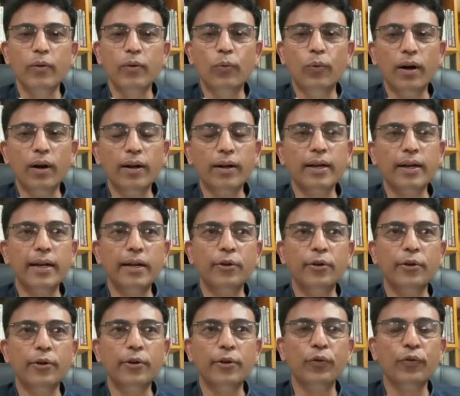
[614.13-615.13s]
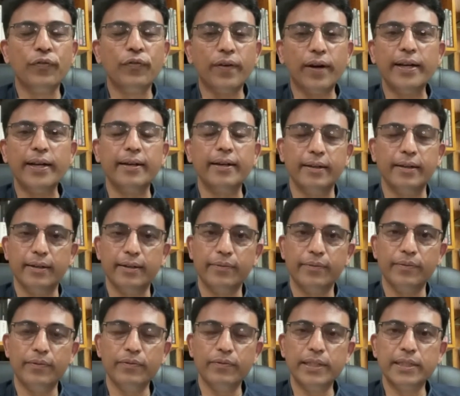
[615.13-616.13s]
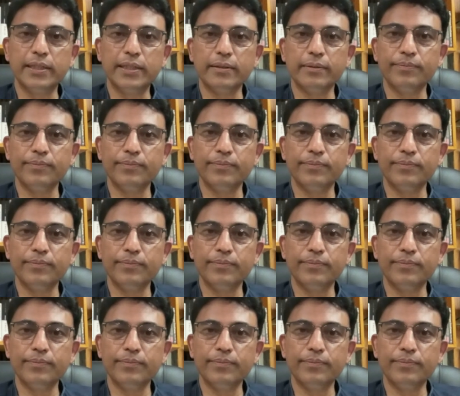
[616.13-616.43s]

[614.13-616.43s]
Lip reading: what did you find, which